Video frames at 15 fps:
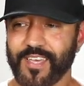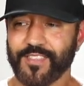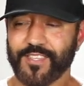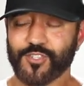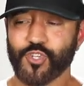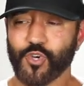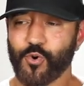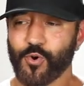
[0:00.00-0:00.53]

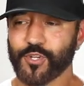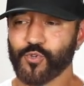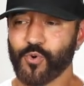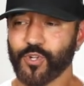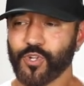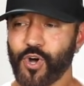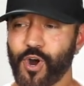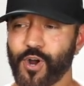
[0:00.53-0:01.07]
This is according to a
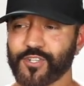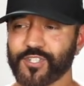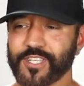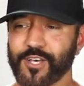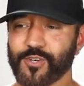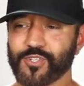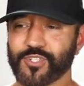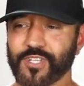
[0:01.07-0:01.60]

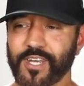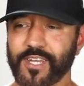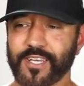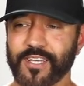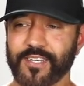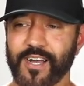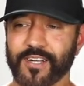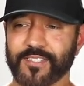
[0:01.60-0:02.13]
large-scale study
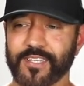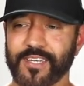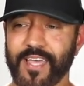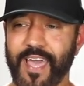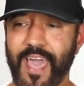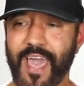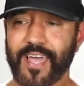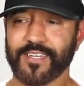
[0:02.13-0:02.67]
conducted
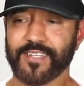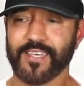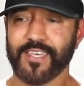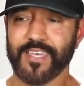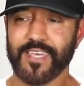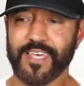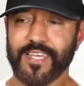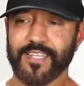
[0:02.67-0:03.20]
at
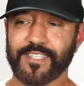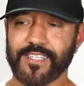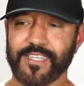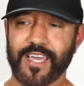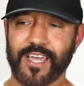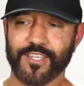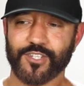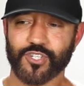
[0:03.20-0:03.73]
E
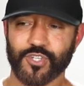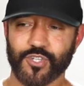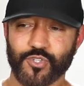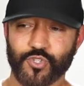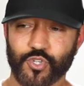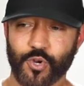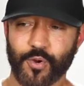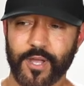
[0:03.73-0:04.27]
T H
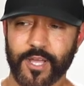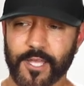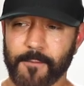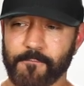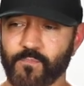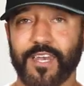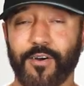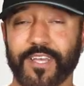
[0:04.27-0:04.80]
Zurich.
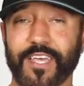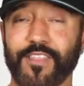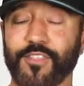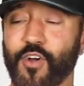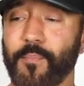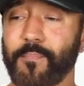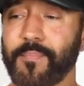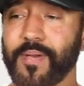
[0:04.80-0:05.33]
Now, again,
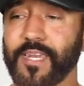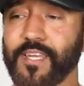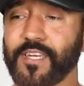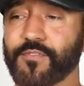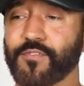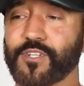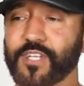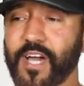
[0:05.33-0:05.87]
there are many
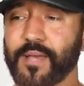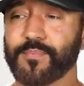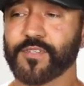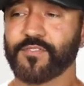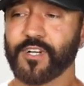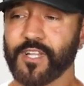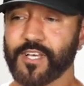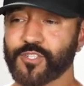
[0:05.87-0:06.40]
different types
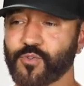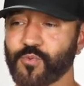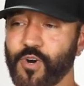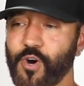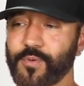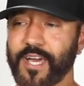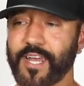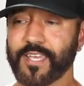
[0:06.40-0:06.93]
of
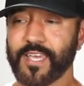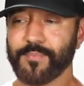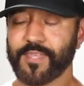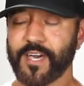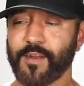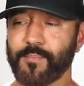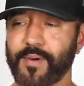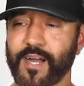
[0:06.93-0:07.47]
cholesterol. We got to keep
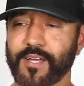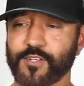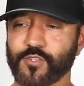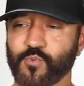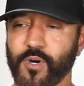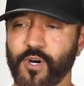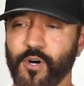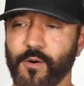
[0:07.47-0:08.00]
that in mind
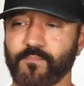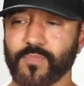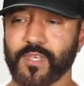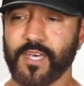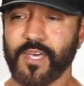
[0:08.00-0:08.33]
as well.